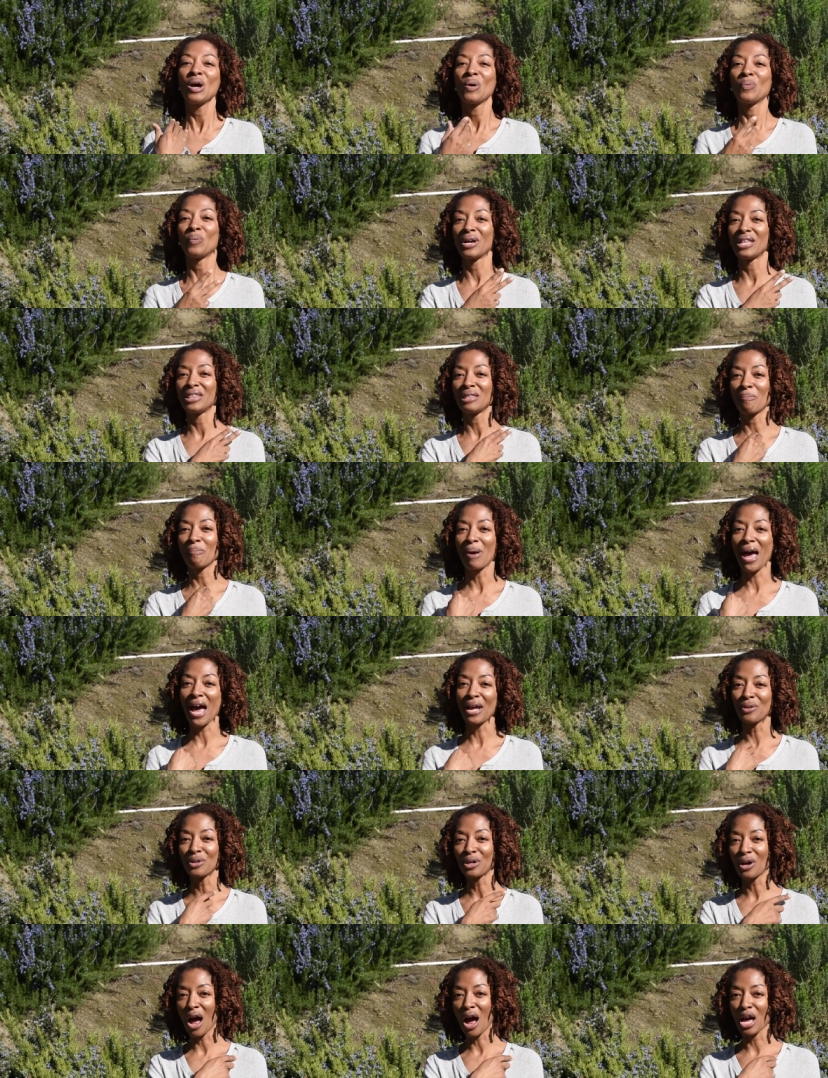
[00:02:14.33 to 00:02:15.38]
when the
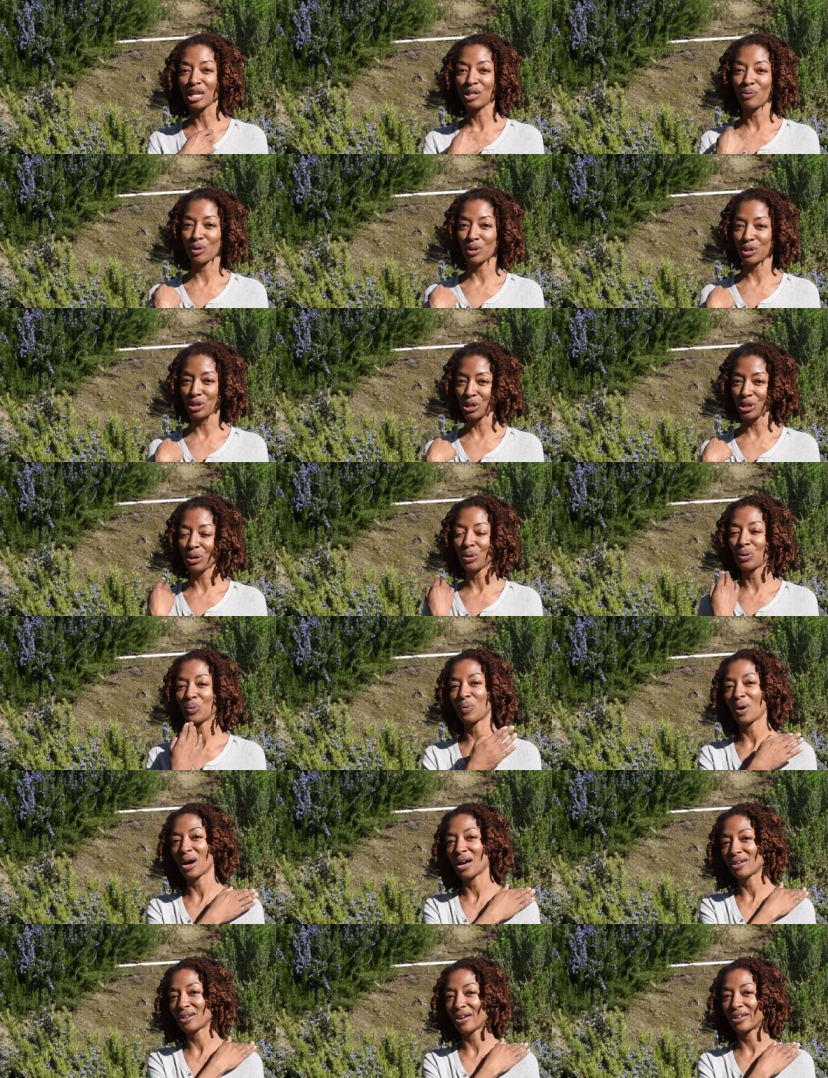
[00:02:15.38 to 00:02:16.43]
pattern calls for two,
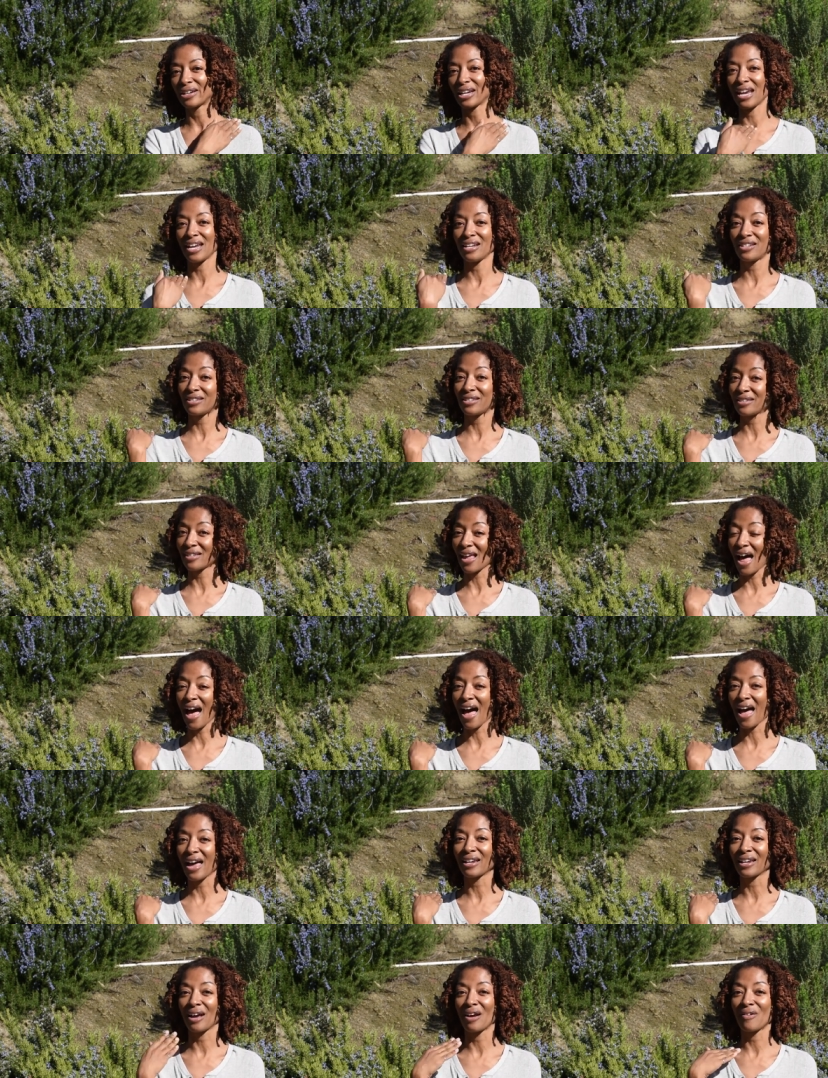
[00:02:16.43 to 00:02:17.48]
one on each
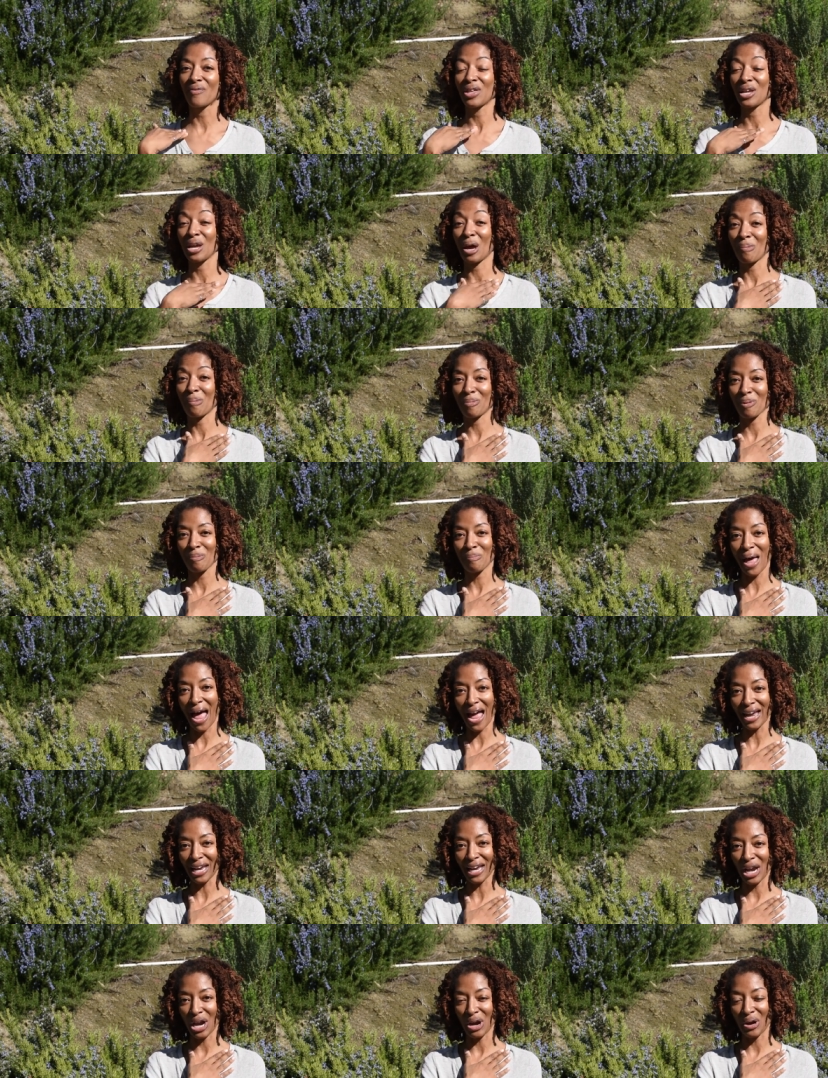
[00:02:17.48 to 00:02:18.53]
side of the upper
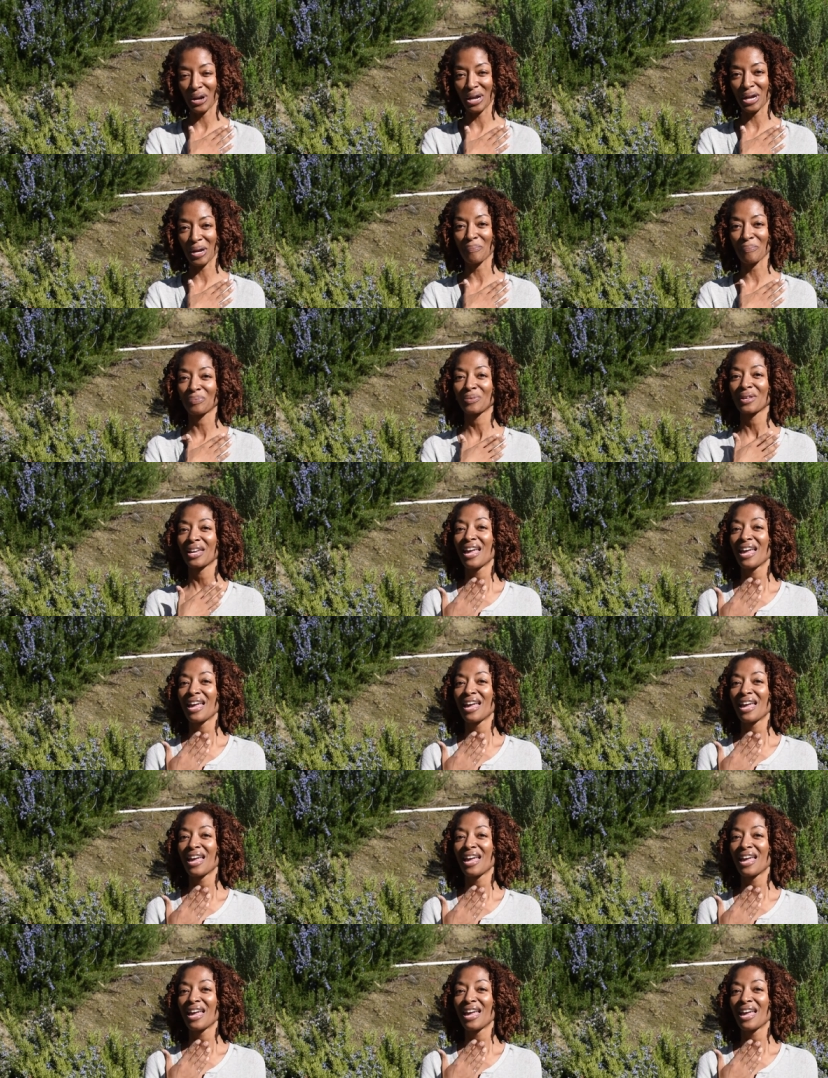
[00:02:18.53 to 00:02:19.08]
back area.